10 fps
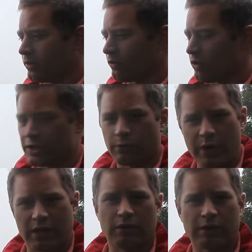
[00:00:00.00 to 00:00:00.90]
The reason
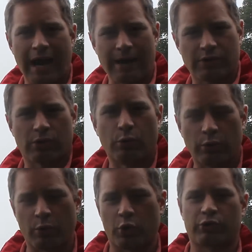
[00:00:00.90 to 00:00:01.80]
we can capture all
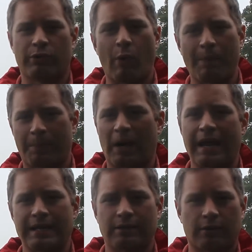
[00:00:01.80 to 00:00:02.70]
the water in one
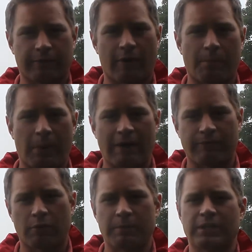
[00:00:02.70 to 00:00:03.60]
place on the farm
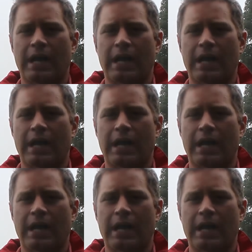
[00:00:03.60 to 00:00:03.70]
platform is